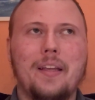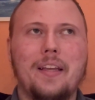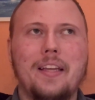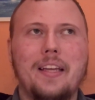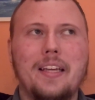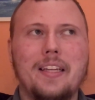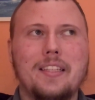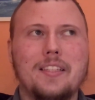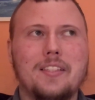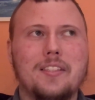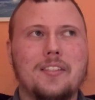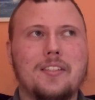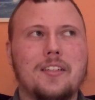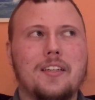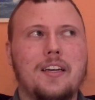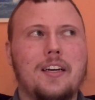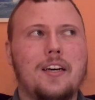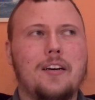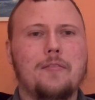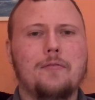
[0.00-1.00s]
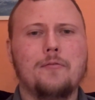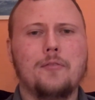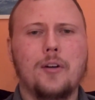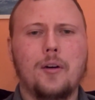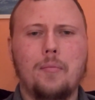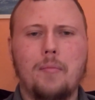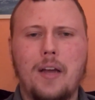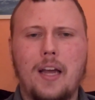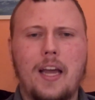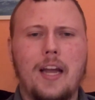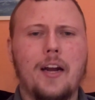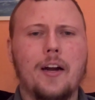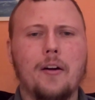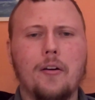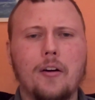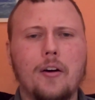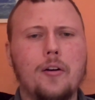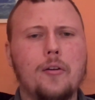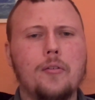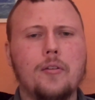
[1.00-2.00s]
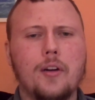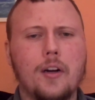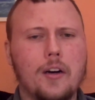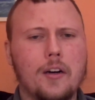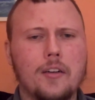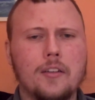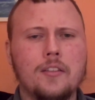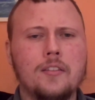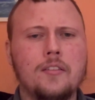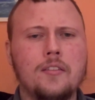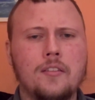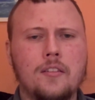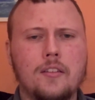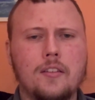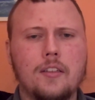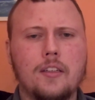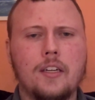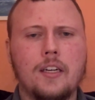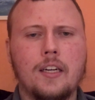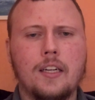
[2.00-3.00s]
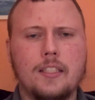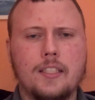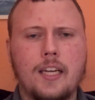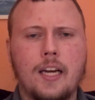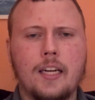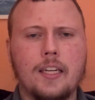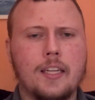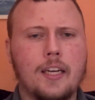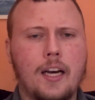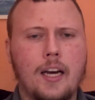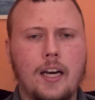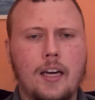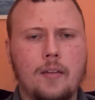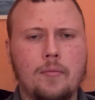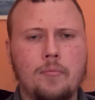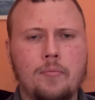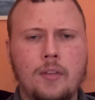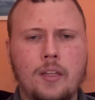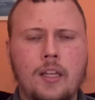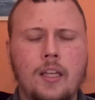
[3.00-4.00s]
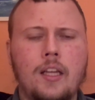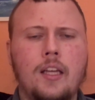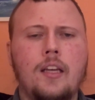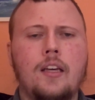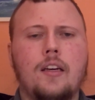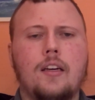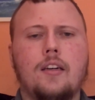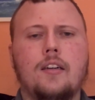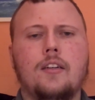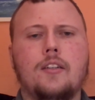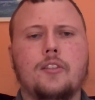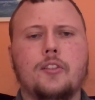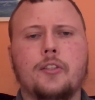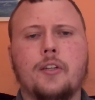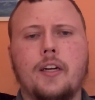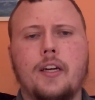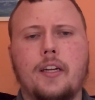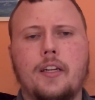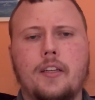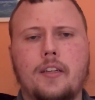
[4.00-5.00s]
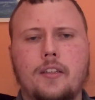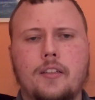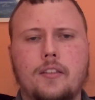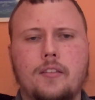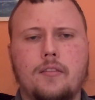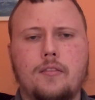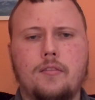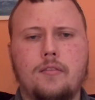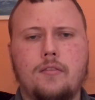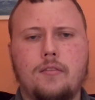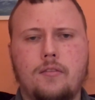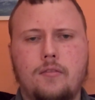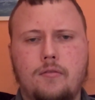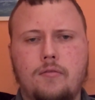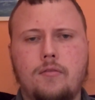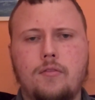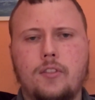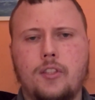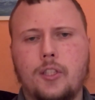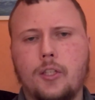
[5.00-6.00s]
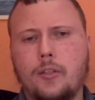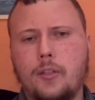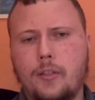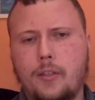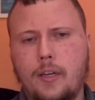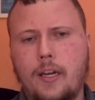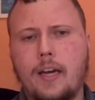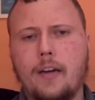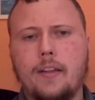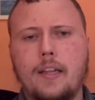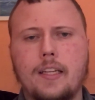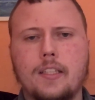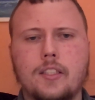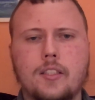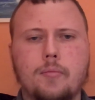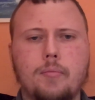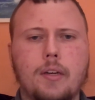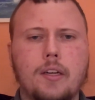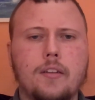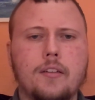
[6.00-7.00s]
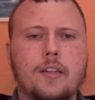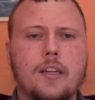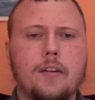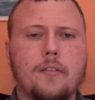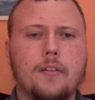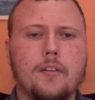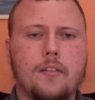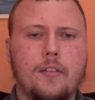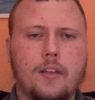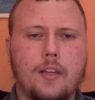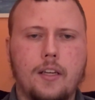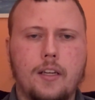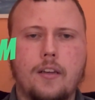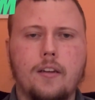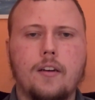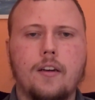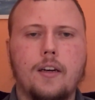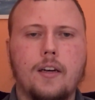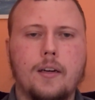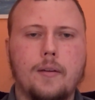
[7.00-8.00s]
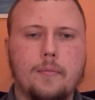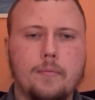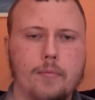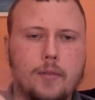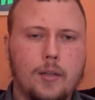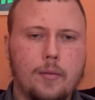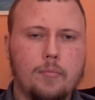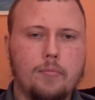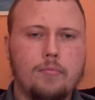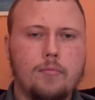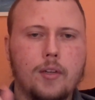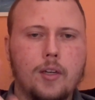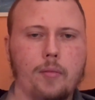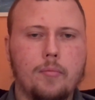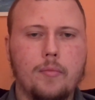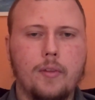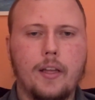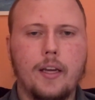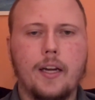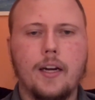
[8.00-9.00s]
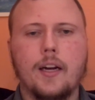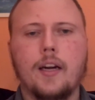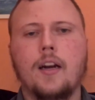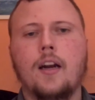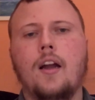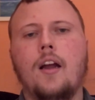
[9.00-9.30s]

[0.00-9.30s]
It's from arrowgarden.com. I'll try to show you how that's spelled and everything up there.